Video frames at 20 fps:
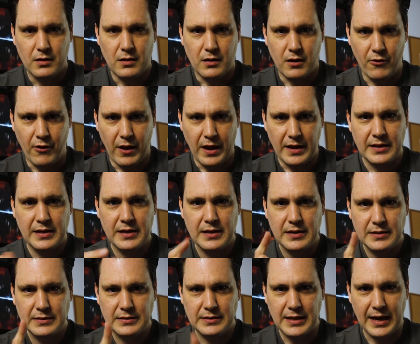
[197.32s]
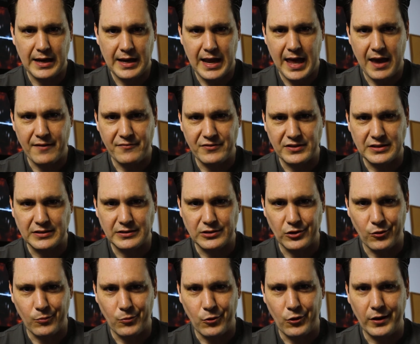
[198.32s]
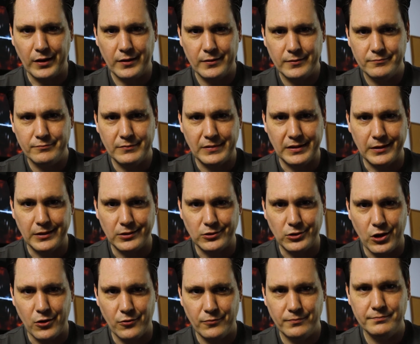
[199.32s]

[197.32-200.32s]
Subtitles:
alright, second half of the ceremony. Let's go.